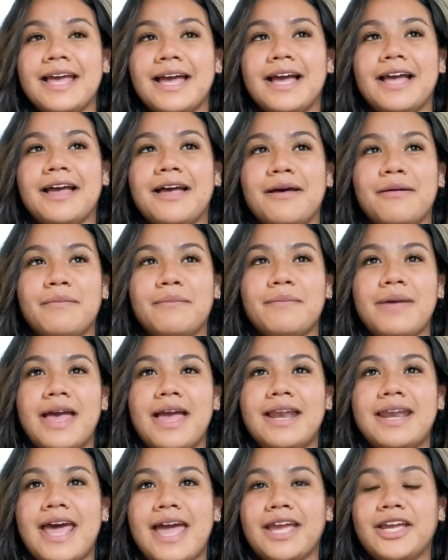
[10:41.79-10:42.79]

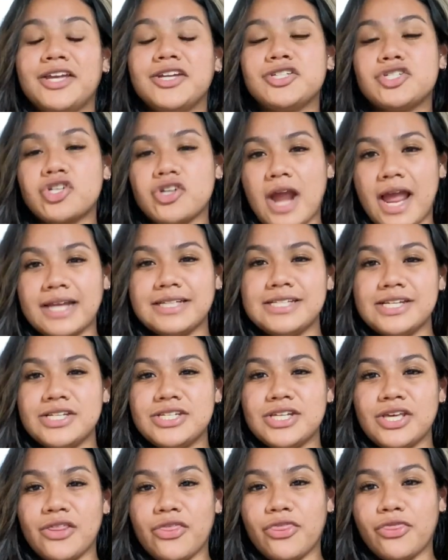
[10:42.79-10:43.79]
and I contracted
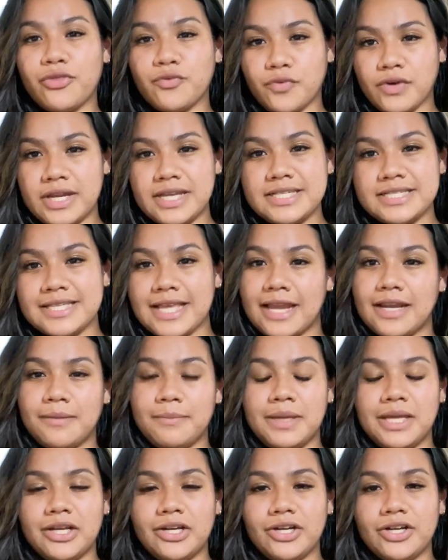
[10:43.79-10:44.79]
to 3
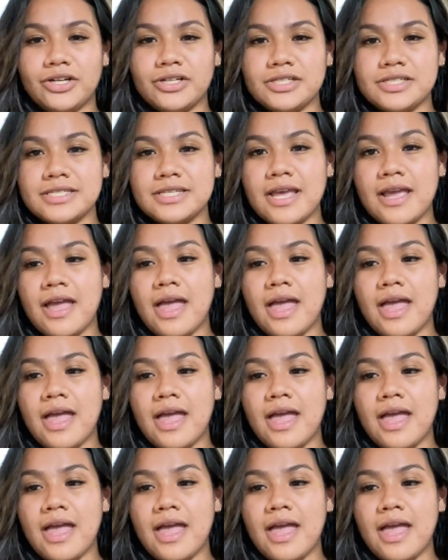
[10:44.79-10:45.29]
centimeters.